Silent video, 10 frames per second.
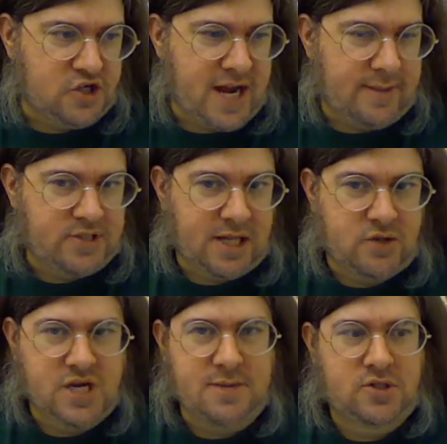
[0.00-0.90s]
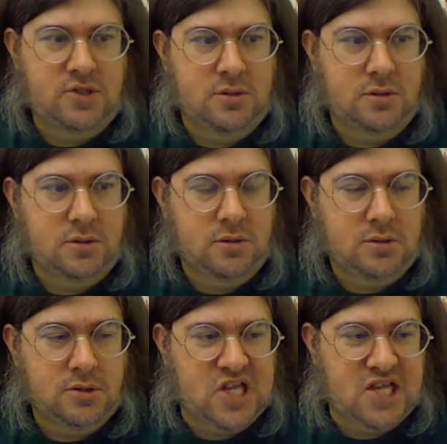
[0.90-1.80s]
James, hello James,
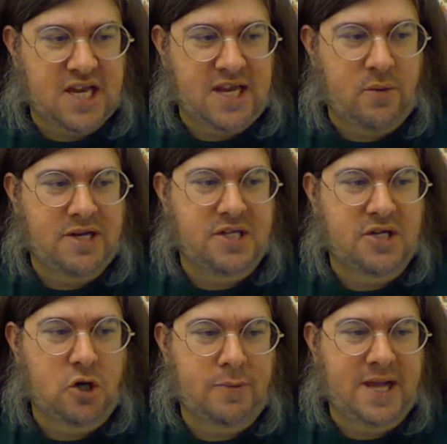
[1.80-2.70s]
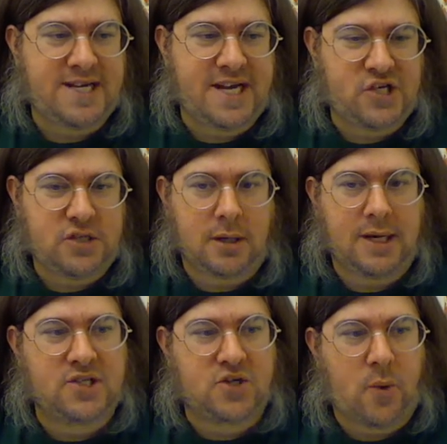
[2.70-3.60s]
said that he went to the Dole plantation
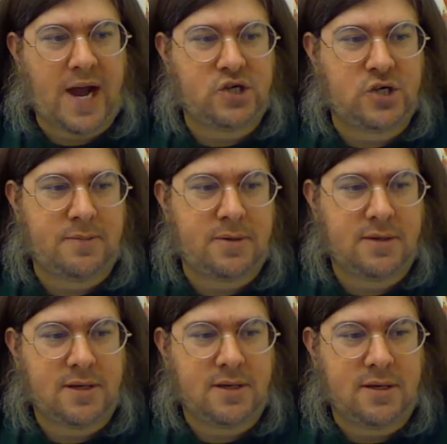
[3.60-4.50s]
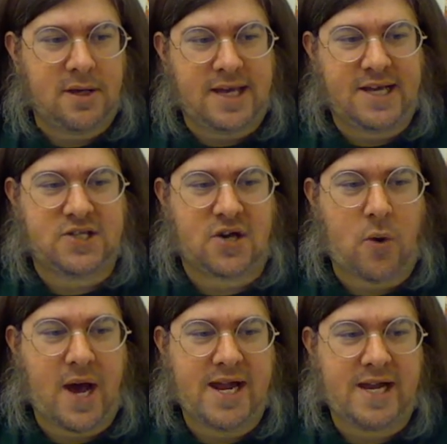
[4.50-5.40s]
during his Hawaii trip. He is a
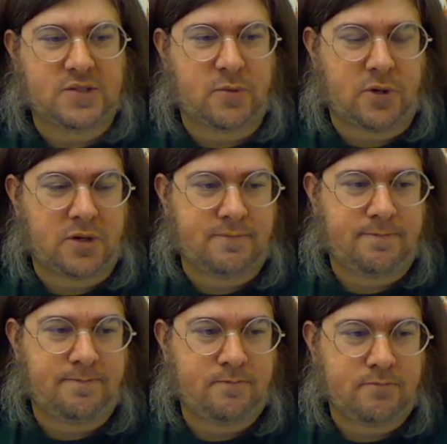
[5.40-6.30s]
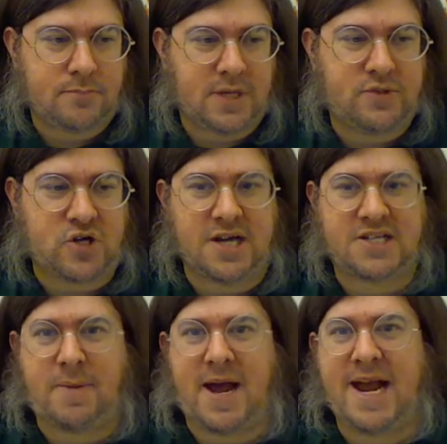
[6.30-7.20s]
Hawaii expert. I'm sorry,
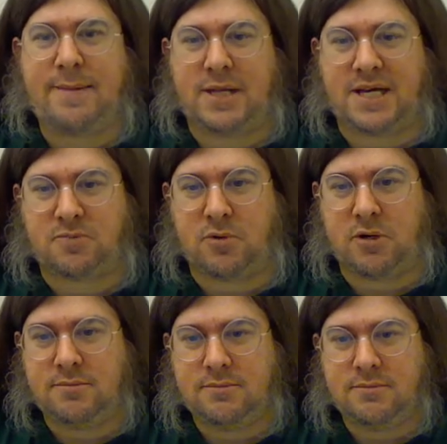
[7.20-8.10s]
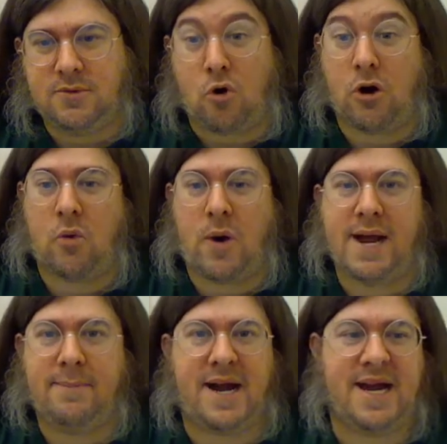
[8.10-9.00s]
he's a pineapple expert, or
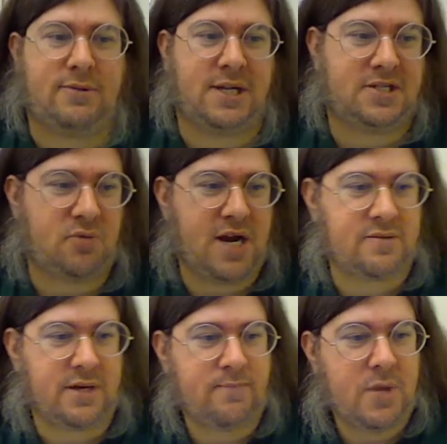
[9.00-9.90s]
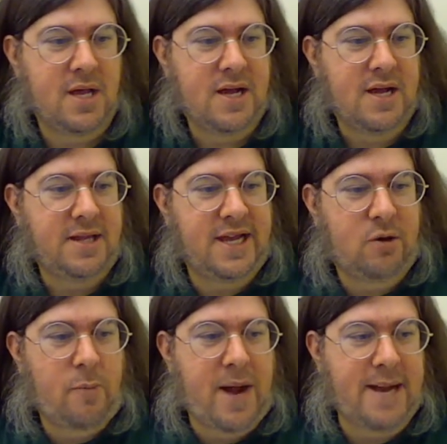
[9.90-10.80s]
Hawaiian pineapple expert, anyway. They
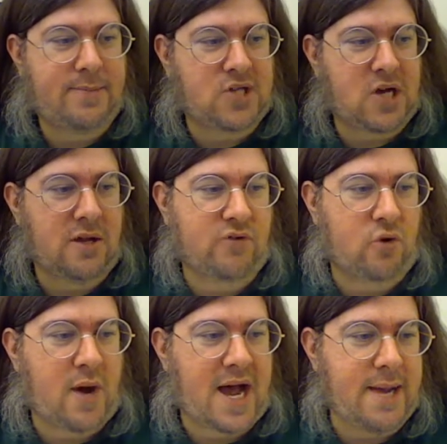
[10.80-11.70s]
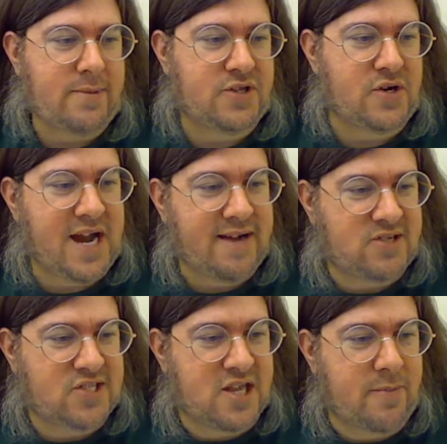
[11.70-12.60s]
grow pineapples all over Hawaii, but they're native
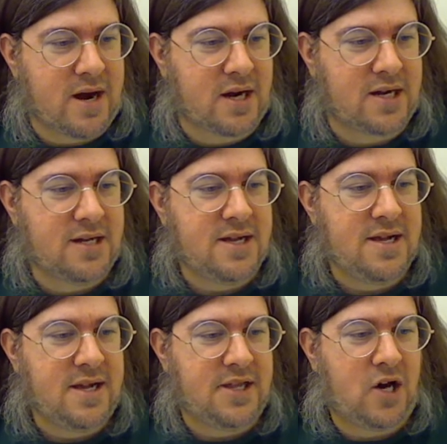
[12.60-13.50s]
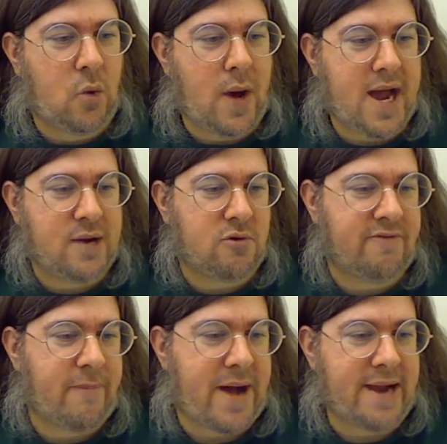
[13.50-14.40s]
to South America. The Hawaiian
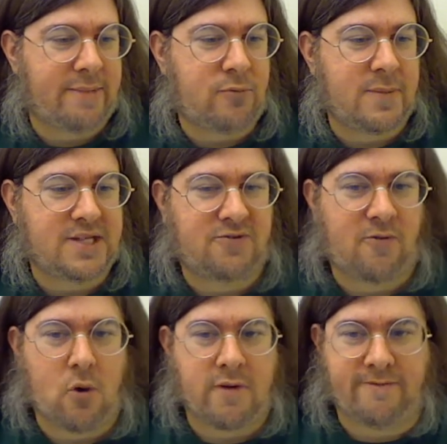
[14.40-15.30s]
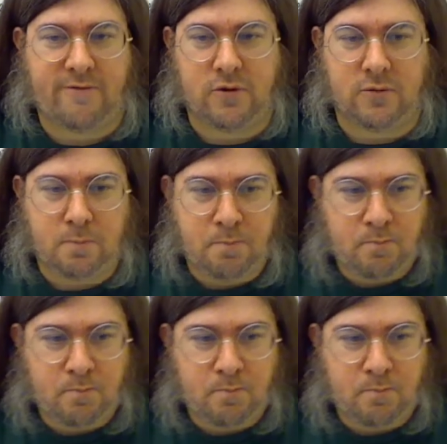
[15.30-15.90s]
word for pineapple means foreign fruit.